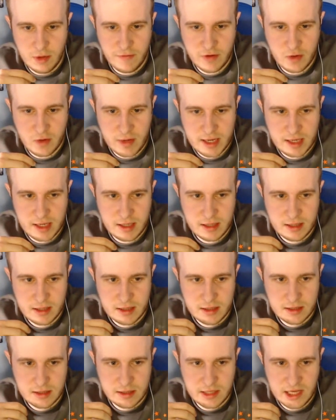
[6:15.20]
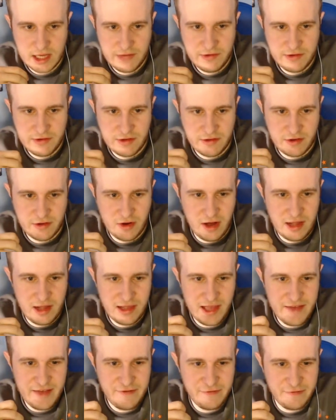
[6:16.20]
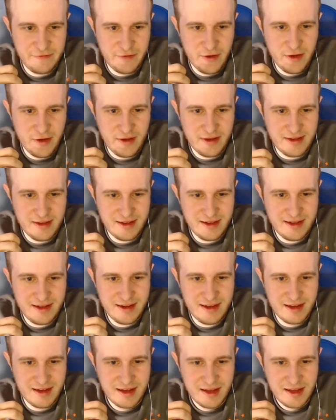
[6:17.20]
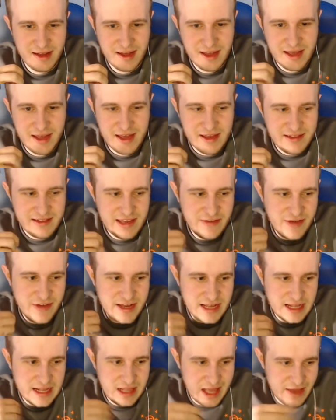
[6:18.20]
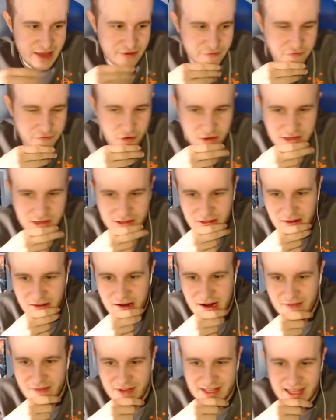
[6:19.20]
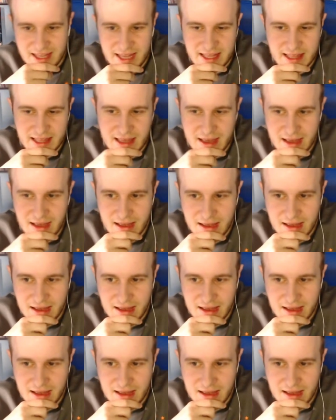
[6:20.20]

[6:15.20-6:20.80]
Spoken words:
Move it quicker. Davis, has he got a left foot? Oh! See if he had a left foot to turn and have a dig there.